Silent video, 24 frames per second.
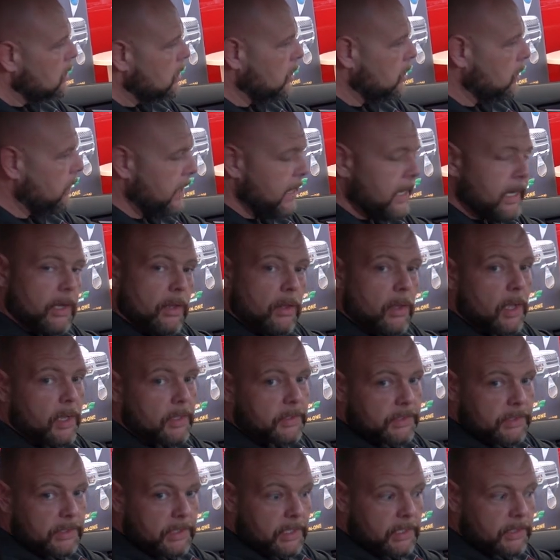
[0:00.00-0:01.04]
no
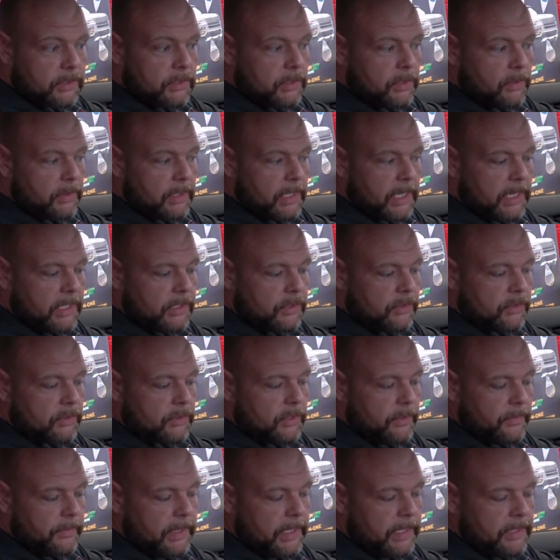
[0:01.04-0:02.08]
analog sticks, no gauges,
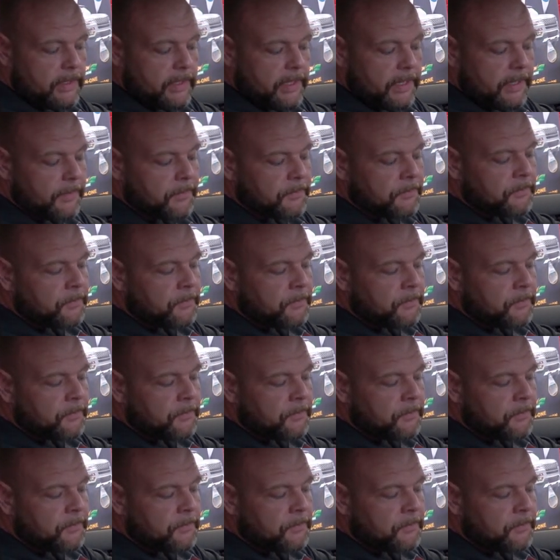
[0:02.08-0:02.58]
no anything.